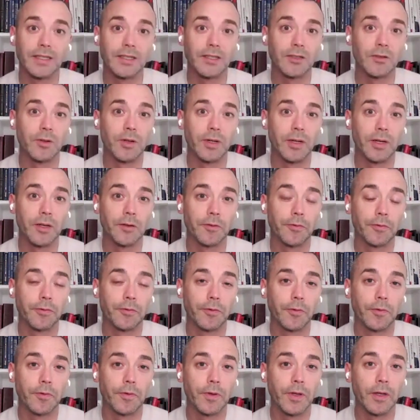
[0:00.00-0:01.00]
So
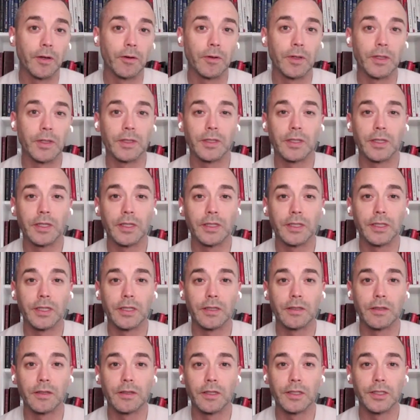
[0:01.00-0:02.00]
if is
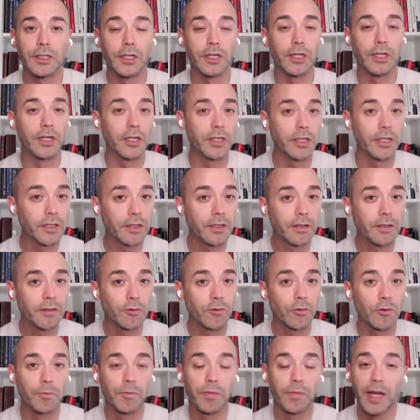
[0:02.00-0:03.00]
it good
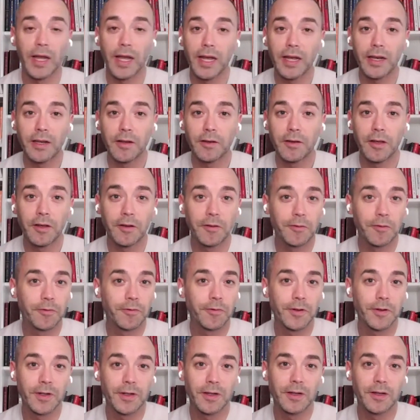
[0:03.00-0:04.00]
or bad
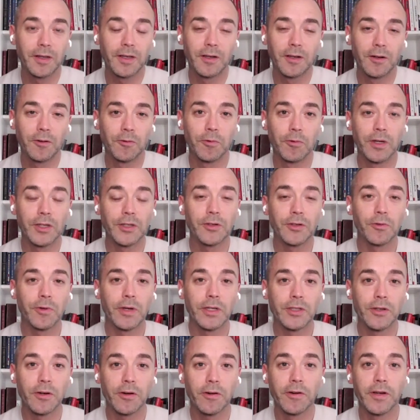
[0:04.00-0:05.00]
if rental
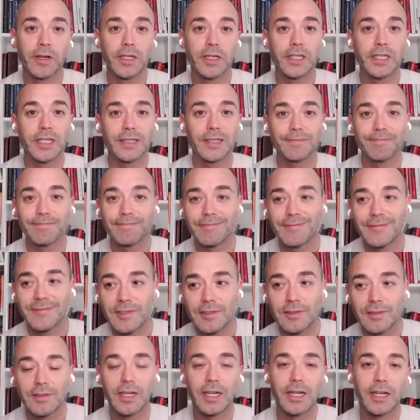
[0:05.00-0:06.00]
rates are increasing?
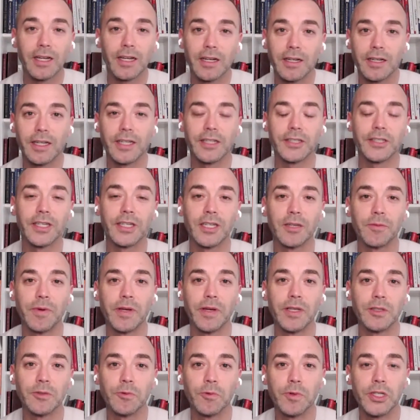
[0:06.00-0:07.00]
I guess that
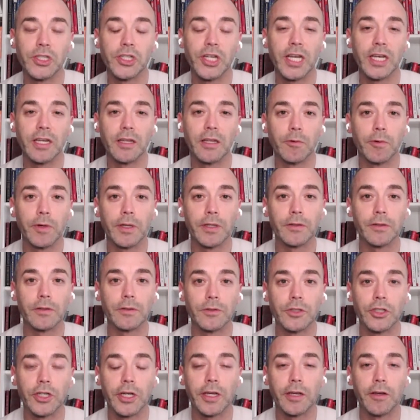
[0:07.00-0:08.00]
depends which end of the rental
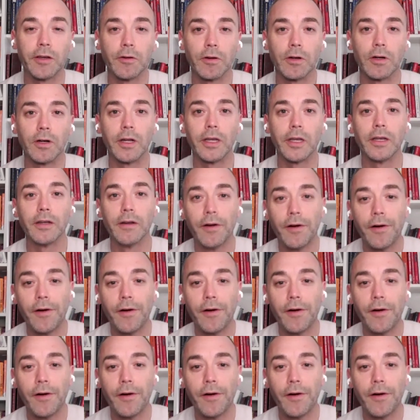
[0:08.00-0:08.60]
check you're on.